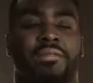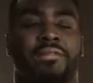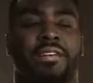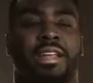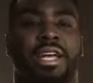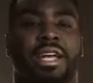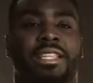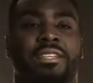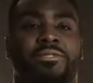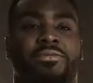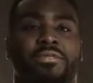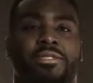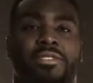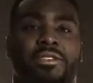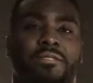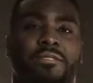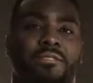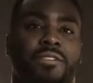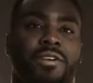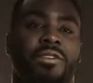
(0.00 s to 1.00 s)
I felt like this was the
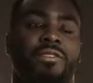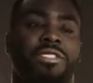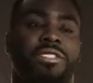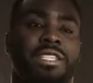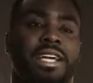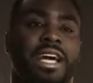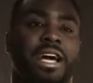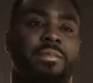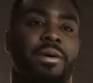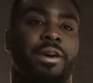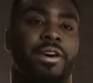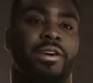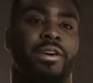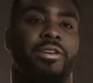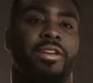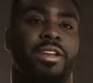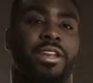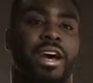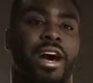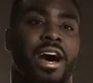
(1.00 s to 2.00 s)
first time I
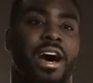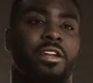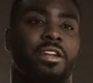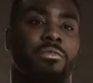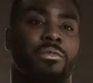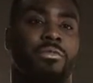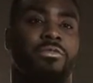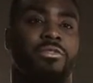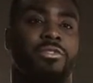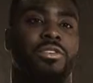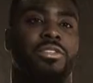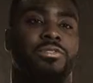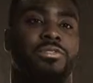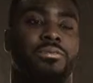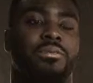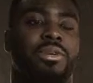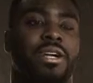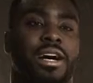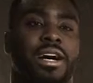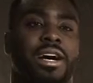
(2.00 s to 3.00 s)
heard an audible voice
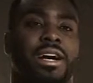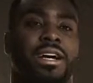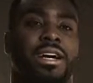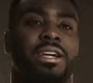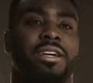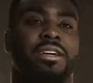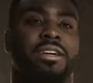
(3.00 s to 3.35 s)
from God.